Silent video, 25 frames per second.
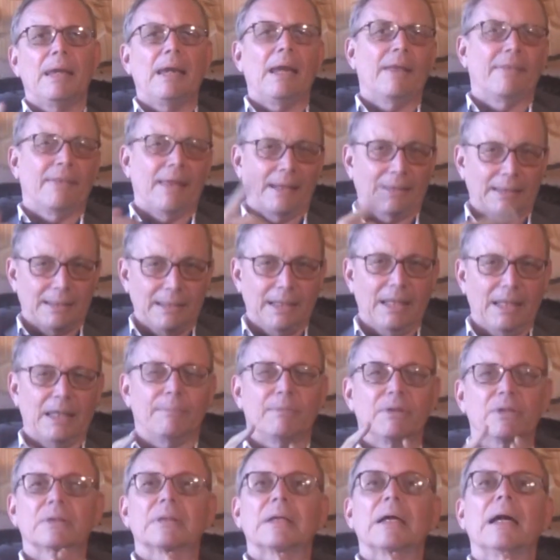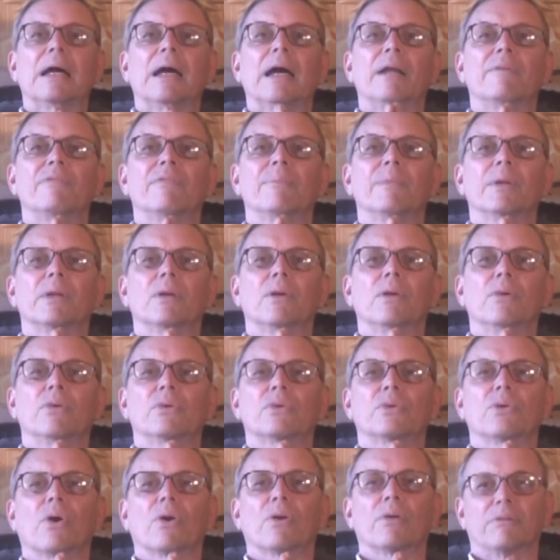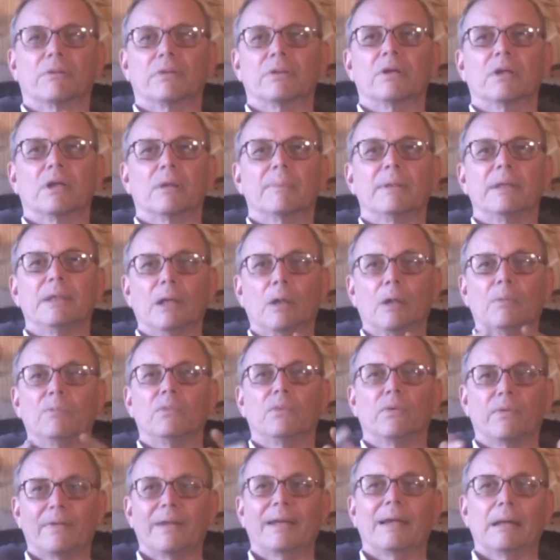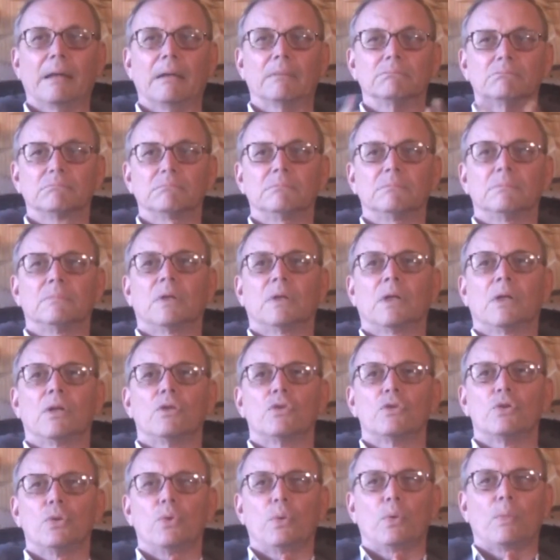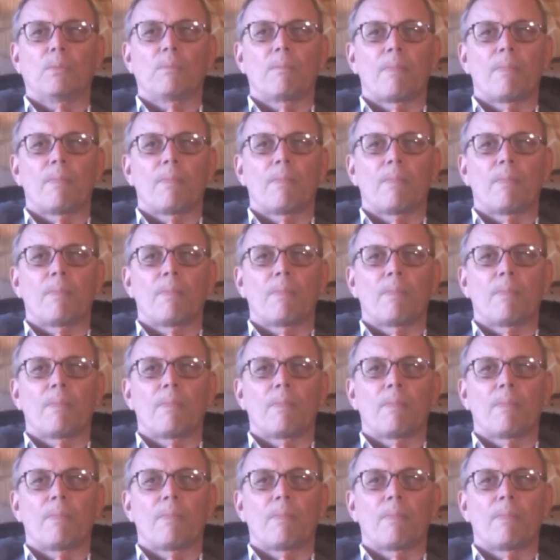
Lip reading: And that claimant's guide from the Coast Guard is going to be helpful there, too.